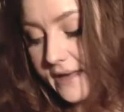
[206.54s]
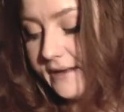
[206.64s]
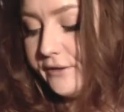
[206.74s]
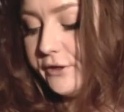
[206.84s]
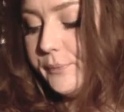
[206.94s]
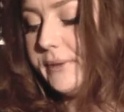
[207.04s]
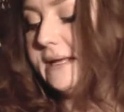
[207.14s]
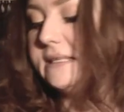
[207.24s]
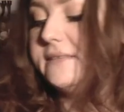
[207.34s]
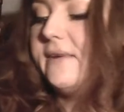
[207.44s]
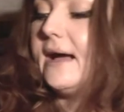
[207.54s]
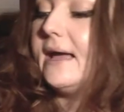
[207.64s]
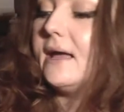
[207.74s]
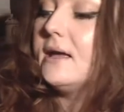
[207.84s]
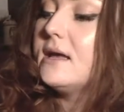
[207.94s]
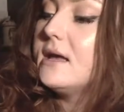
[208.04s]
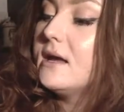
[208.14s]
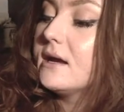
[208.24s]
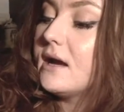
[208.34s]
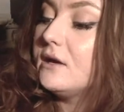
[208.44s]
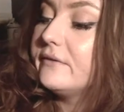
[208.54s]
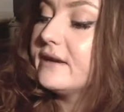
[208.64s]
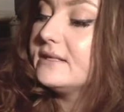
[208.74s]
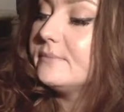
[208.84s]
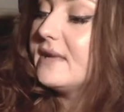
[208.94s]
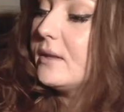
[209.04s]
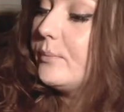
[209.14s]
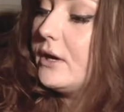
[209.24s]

Another P2 Color Victim nail